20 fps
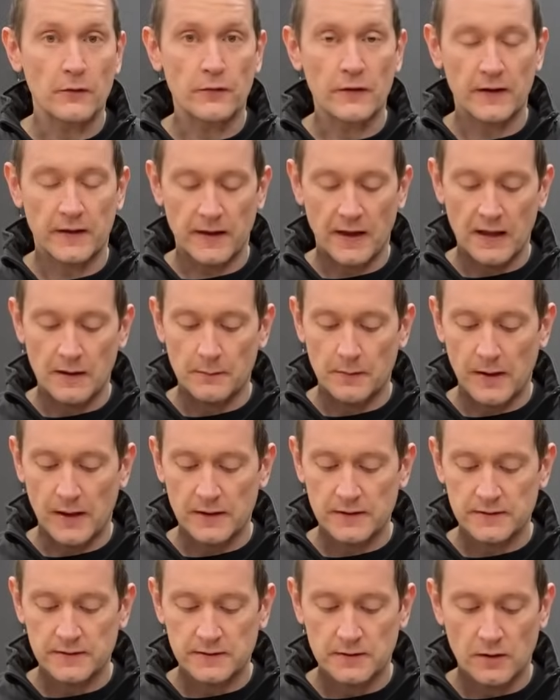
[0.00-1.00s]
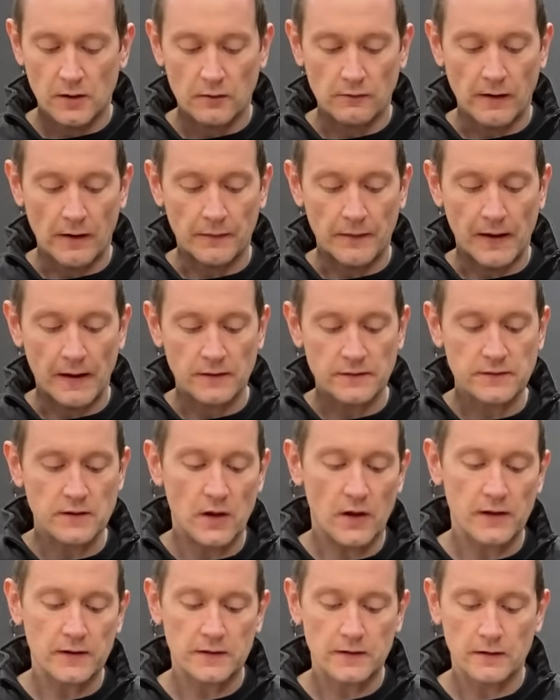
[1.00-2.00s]
thick ABS around the
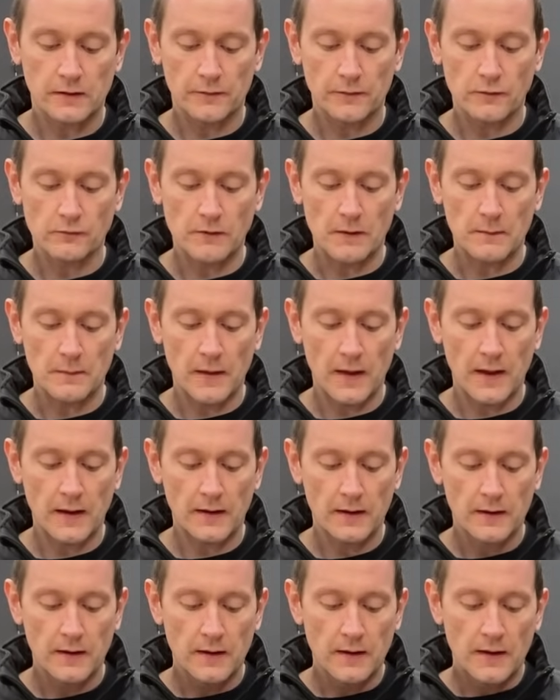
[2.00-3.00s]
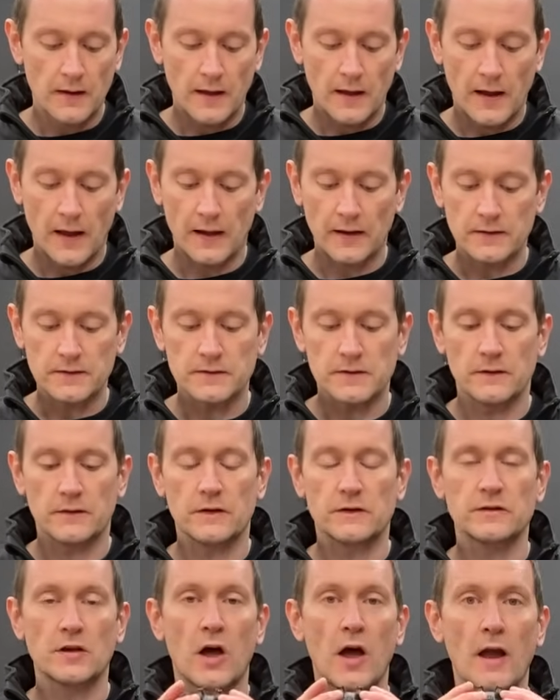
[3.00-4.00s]
outside of the rim there, and
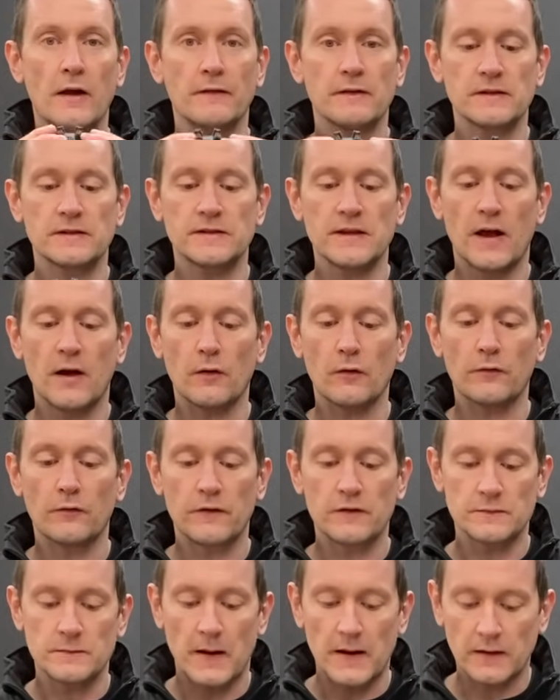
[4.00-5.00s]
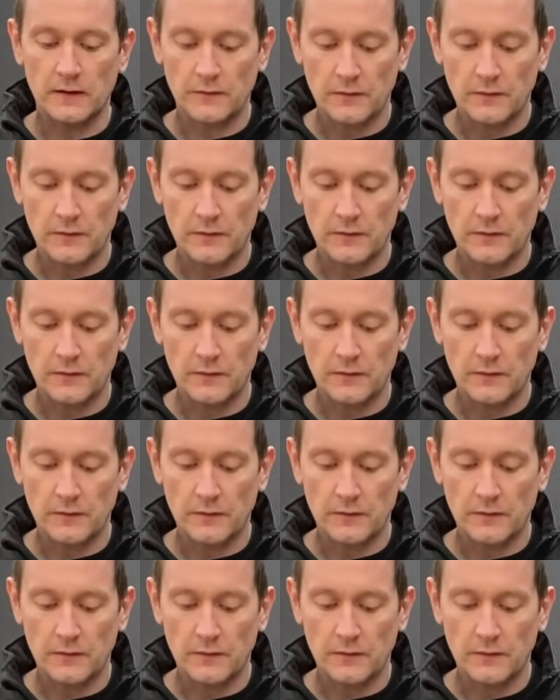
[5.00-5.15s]
the tyre itself is made